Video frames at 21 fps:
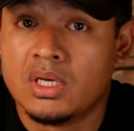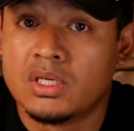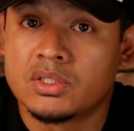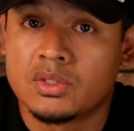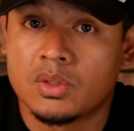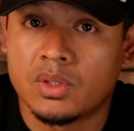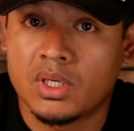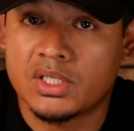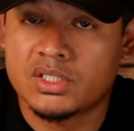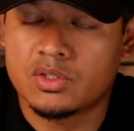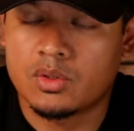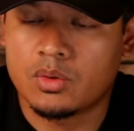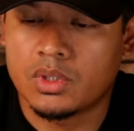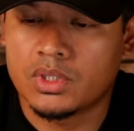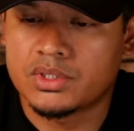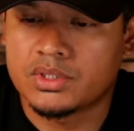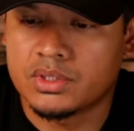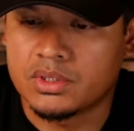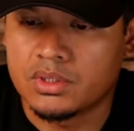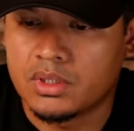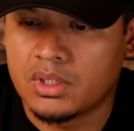So next
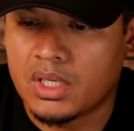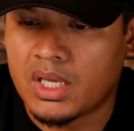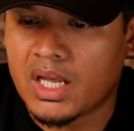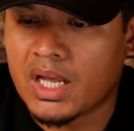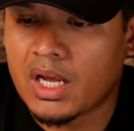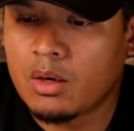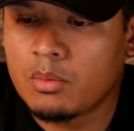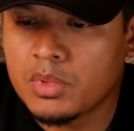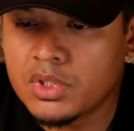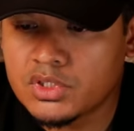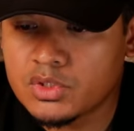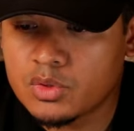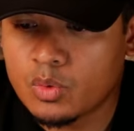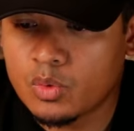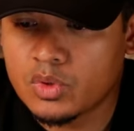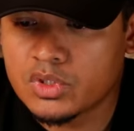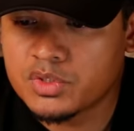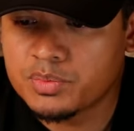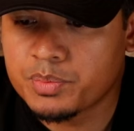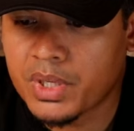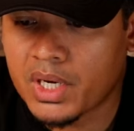question, how much
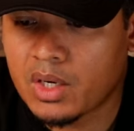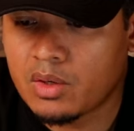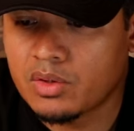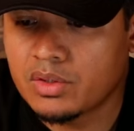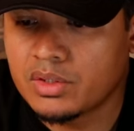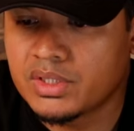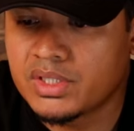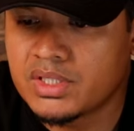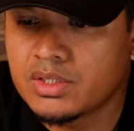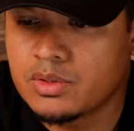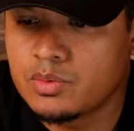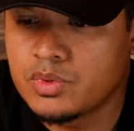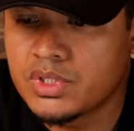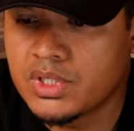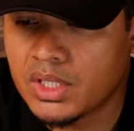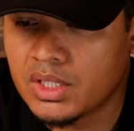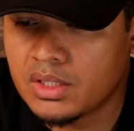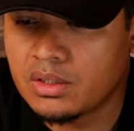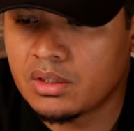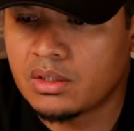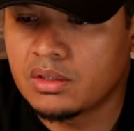horsepower did you
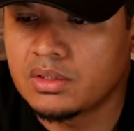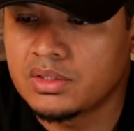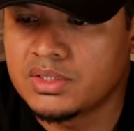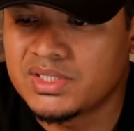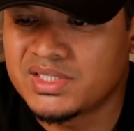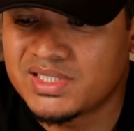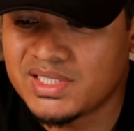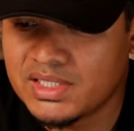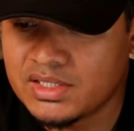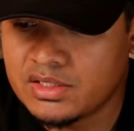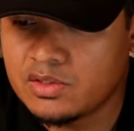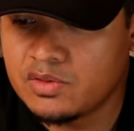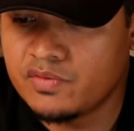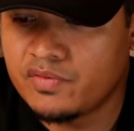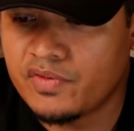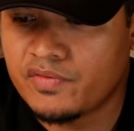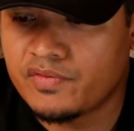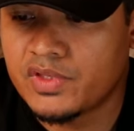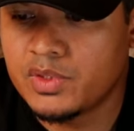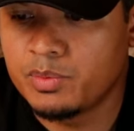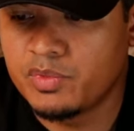get on your
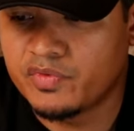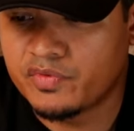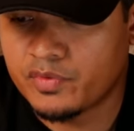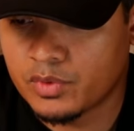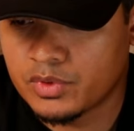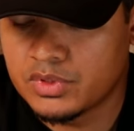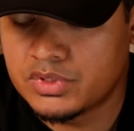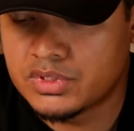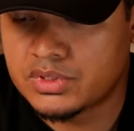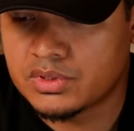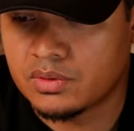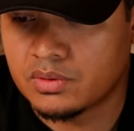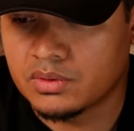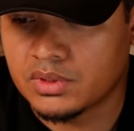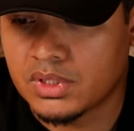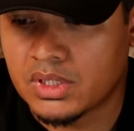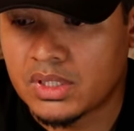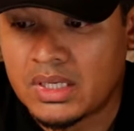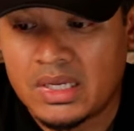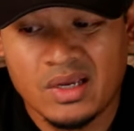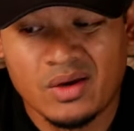C250 before you sold
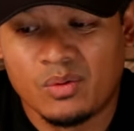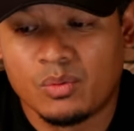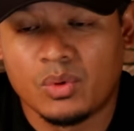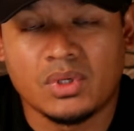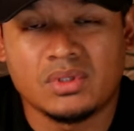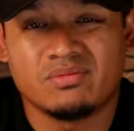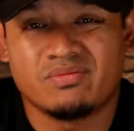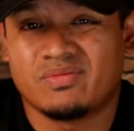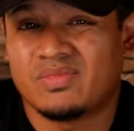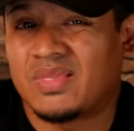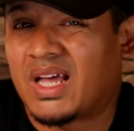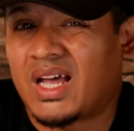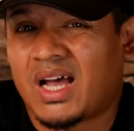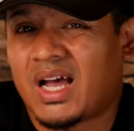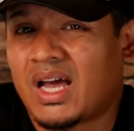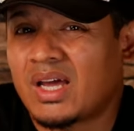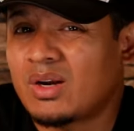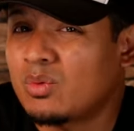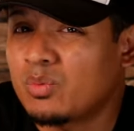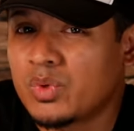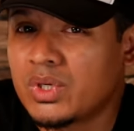it? Well,
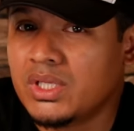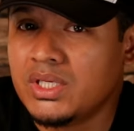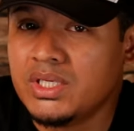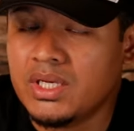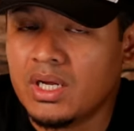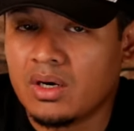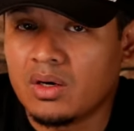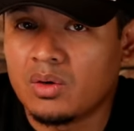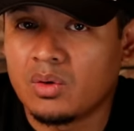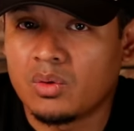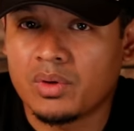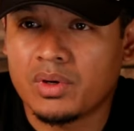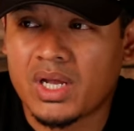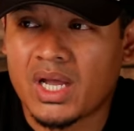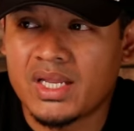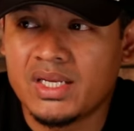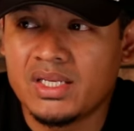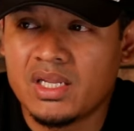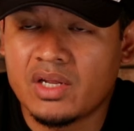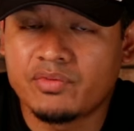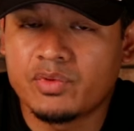I don't really know.
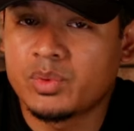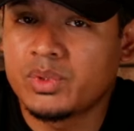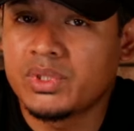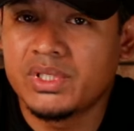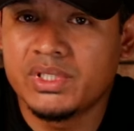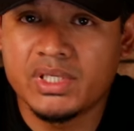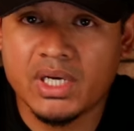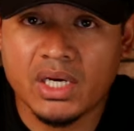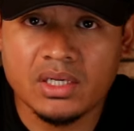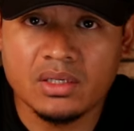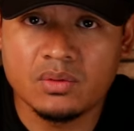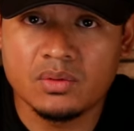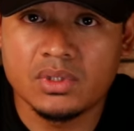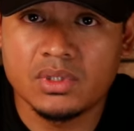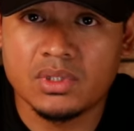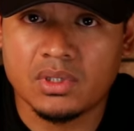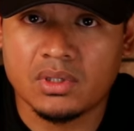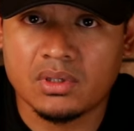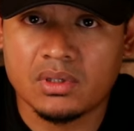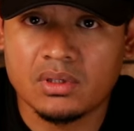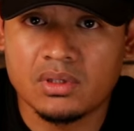I never really dynoed the
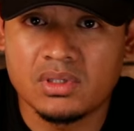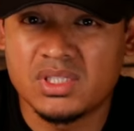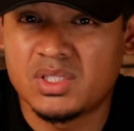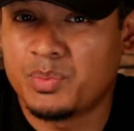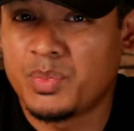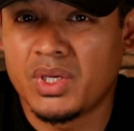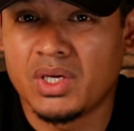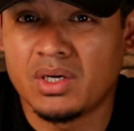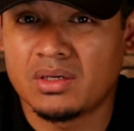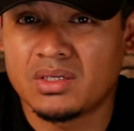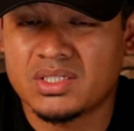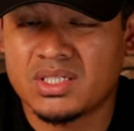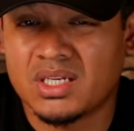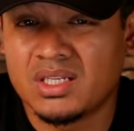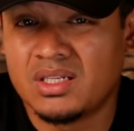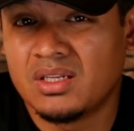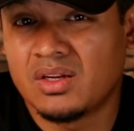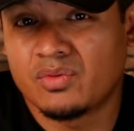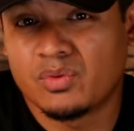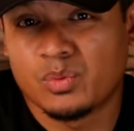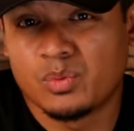car. And to be honest, I
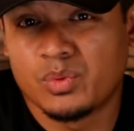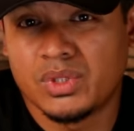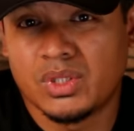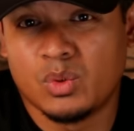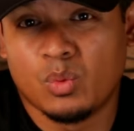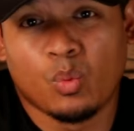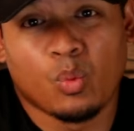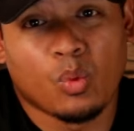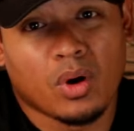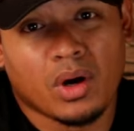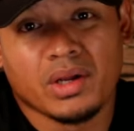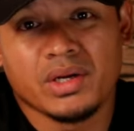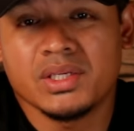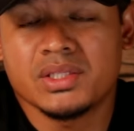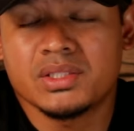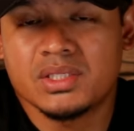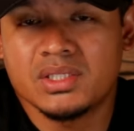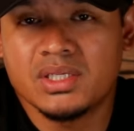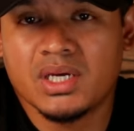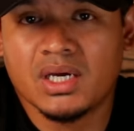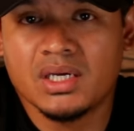never really
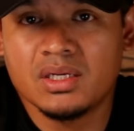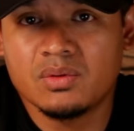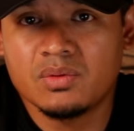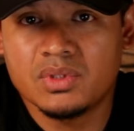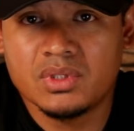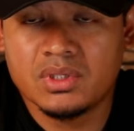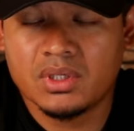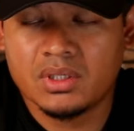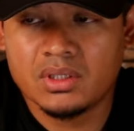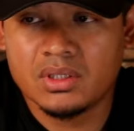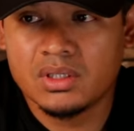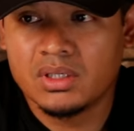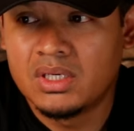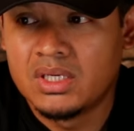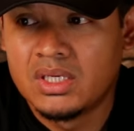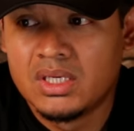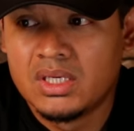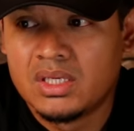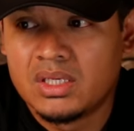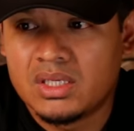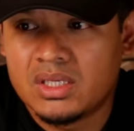wanted to dyno the car.
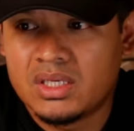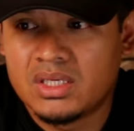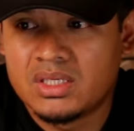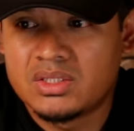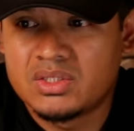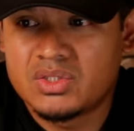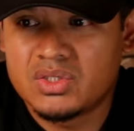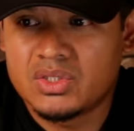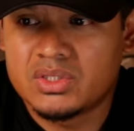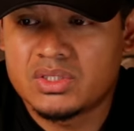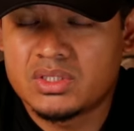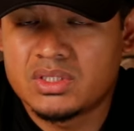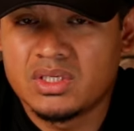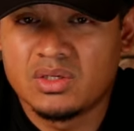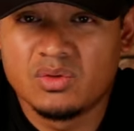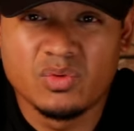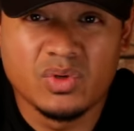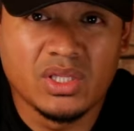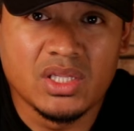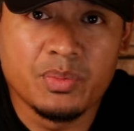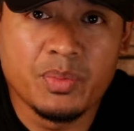It just
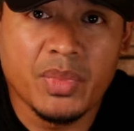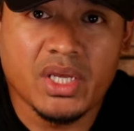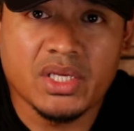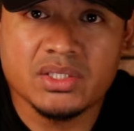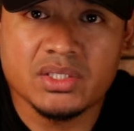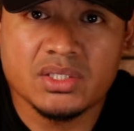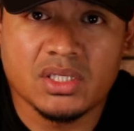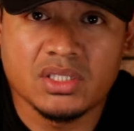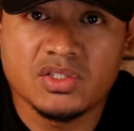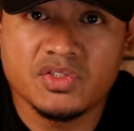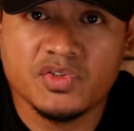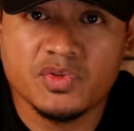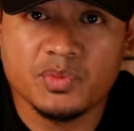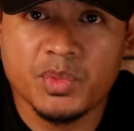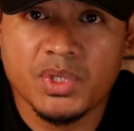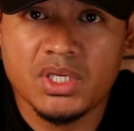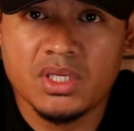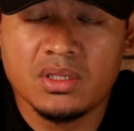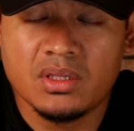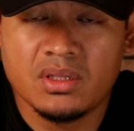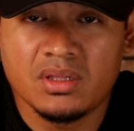didn't really make sense for
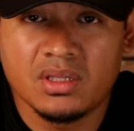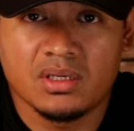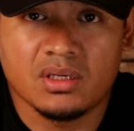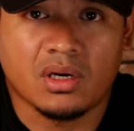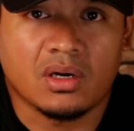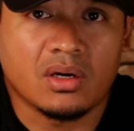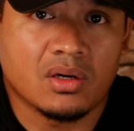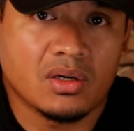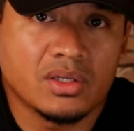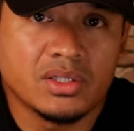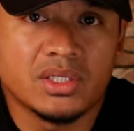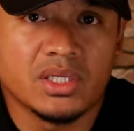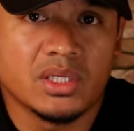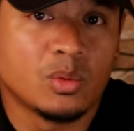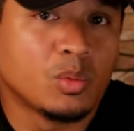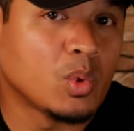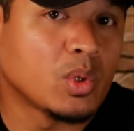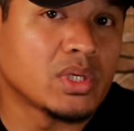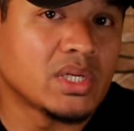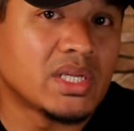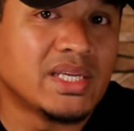me. The car did
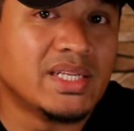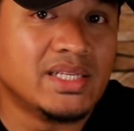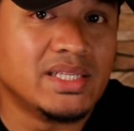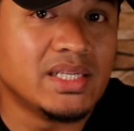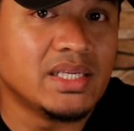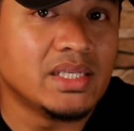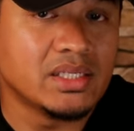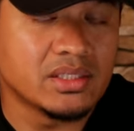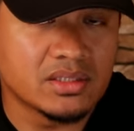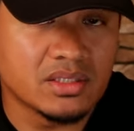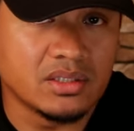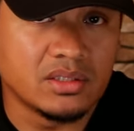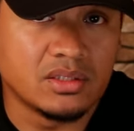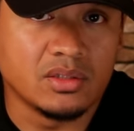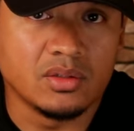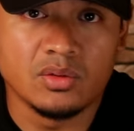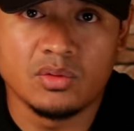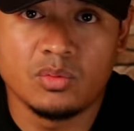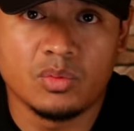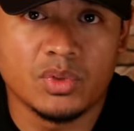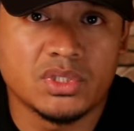what it needed to
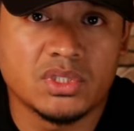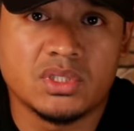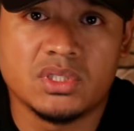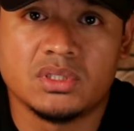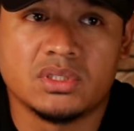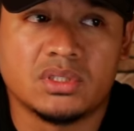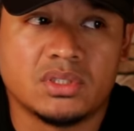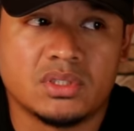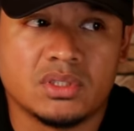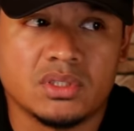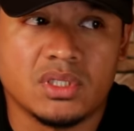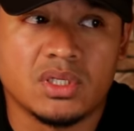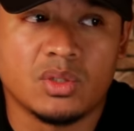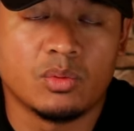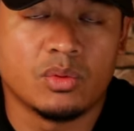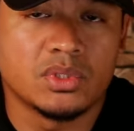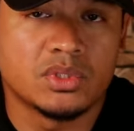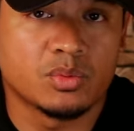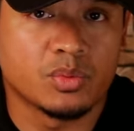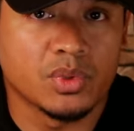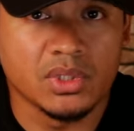do, which is it
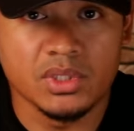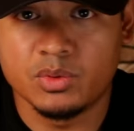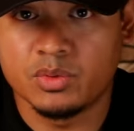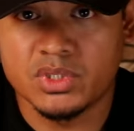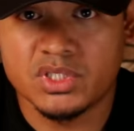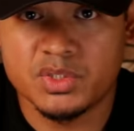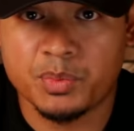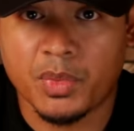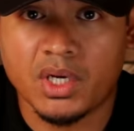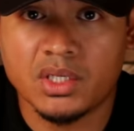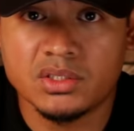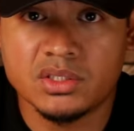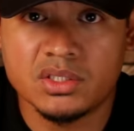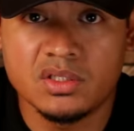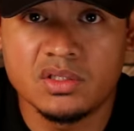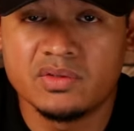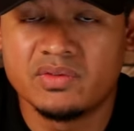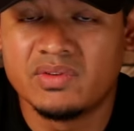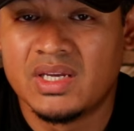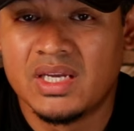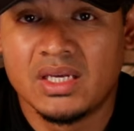was really
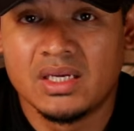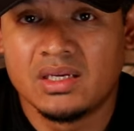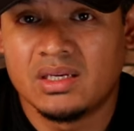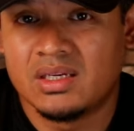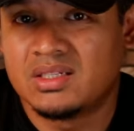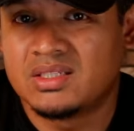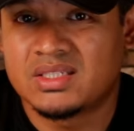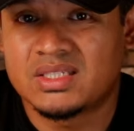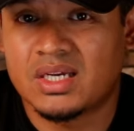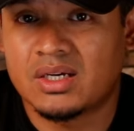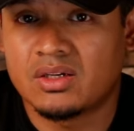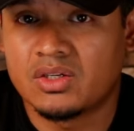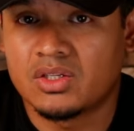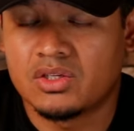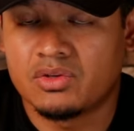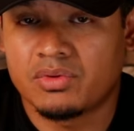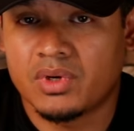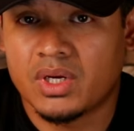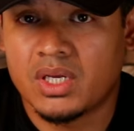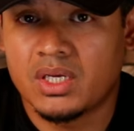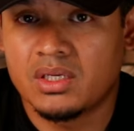responsive. It sounded
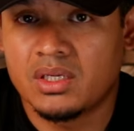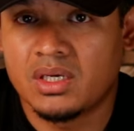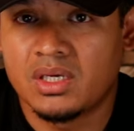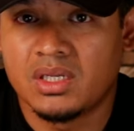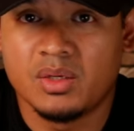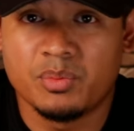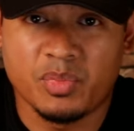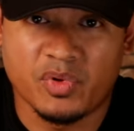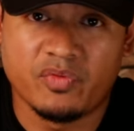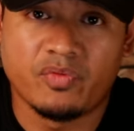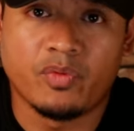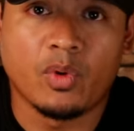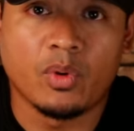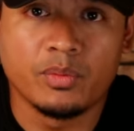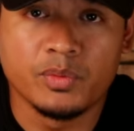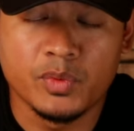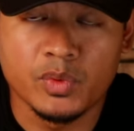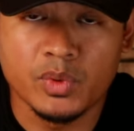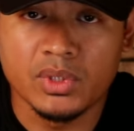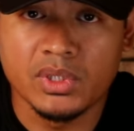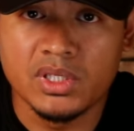great and it
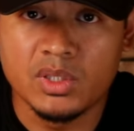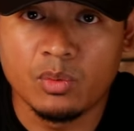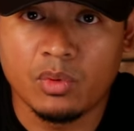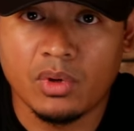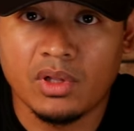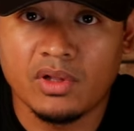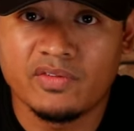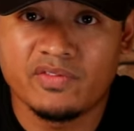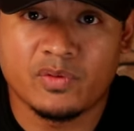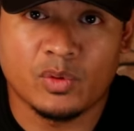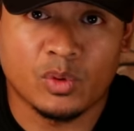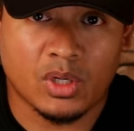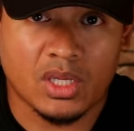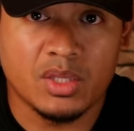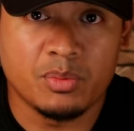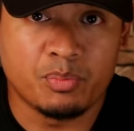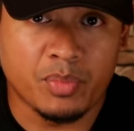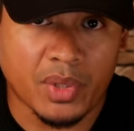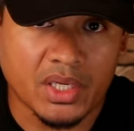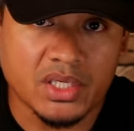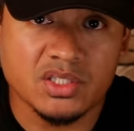performed really well for
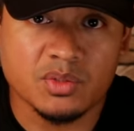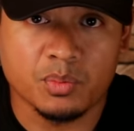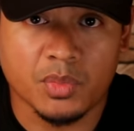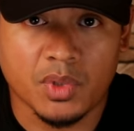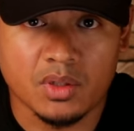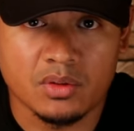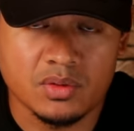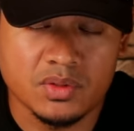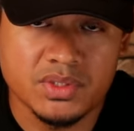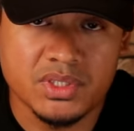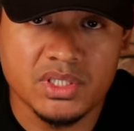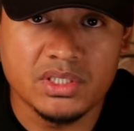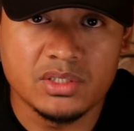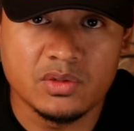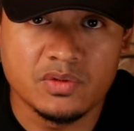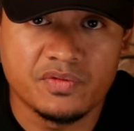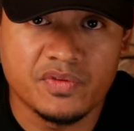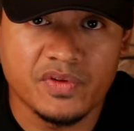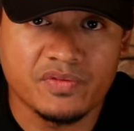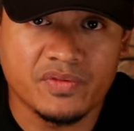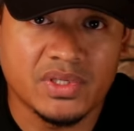a base model
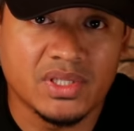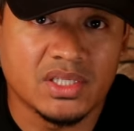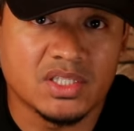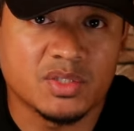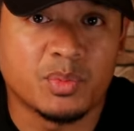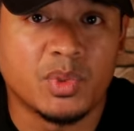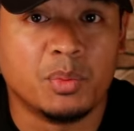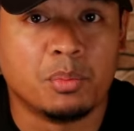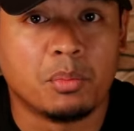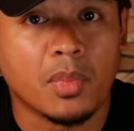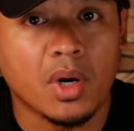C250 that's been